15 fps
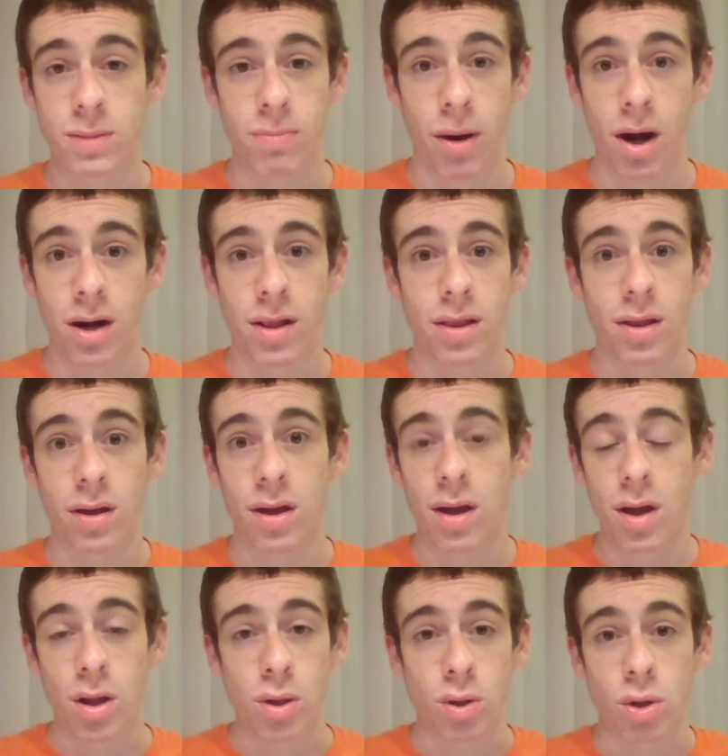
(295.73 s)
Part of the
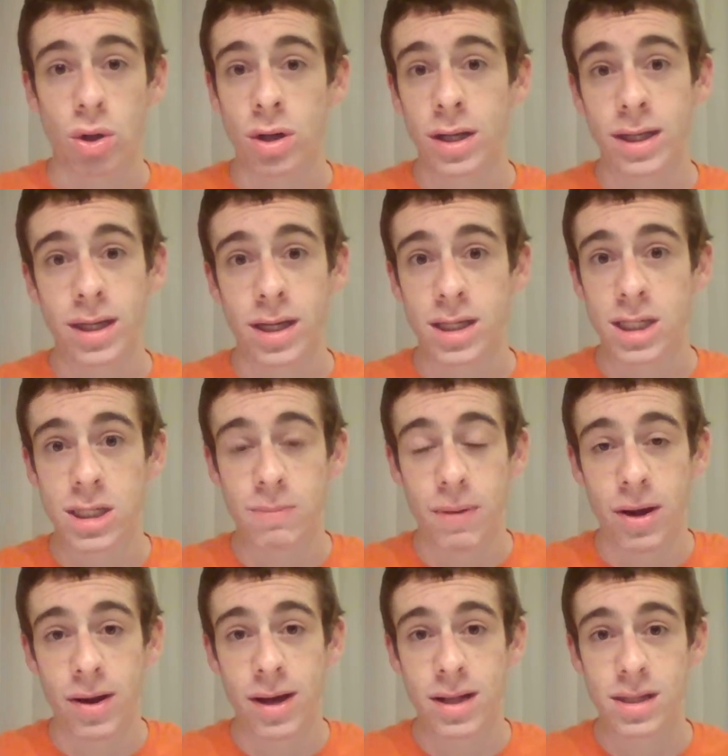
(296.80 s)
learning
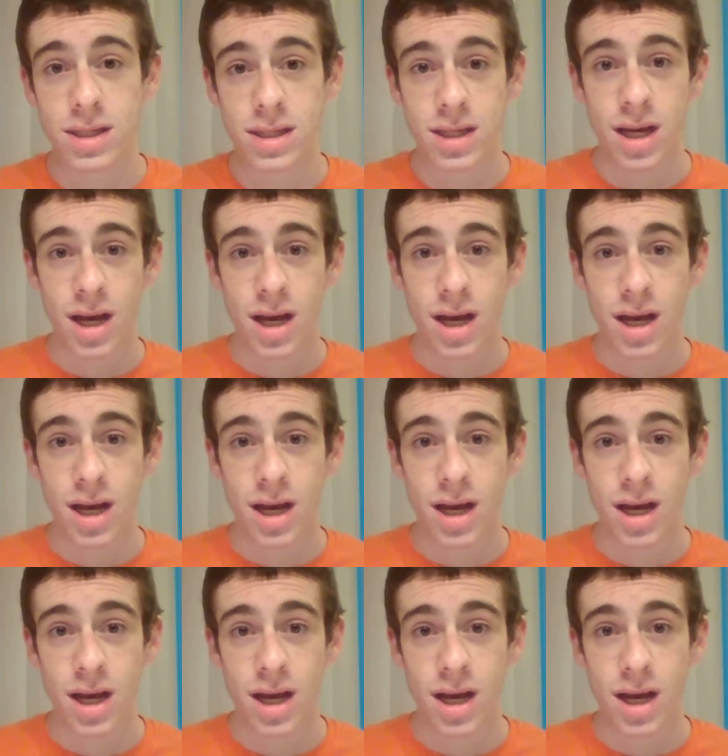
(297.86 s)
experience.